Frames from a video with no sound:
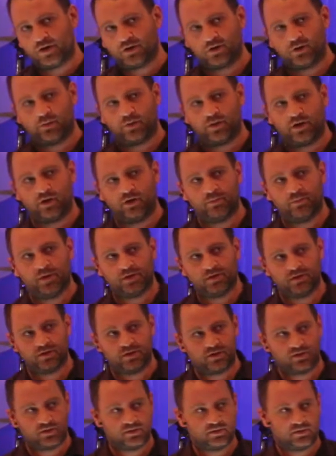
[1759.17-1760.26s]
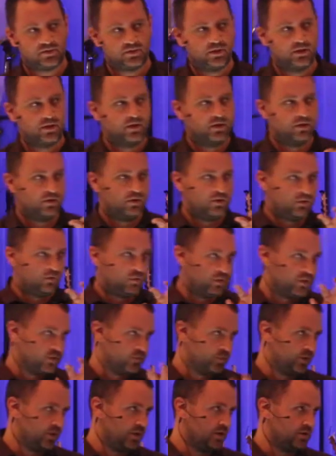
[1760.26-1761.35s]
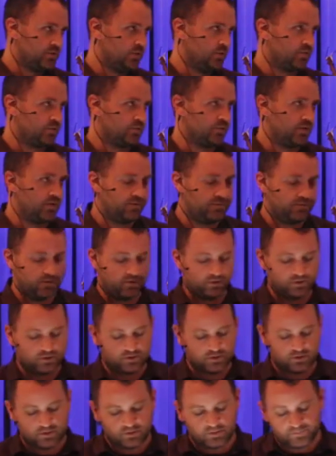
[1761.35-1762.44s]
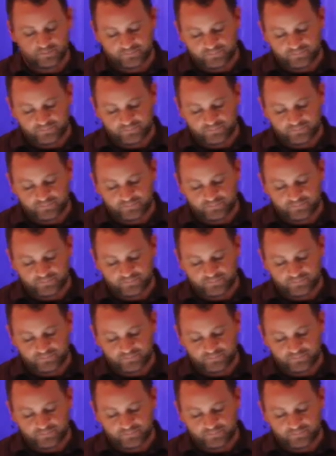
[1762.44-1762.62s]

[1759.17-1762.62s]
actually radio messages, which is where this one was read first.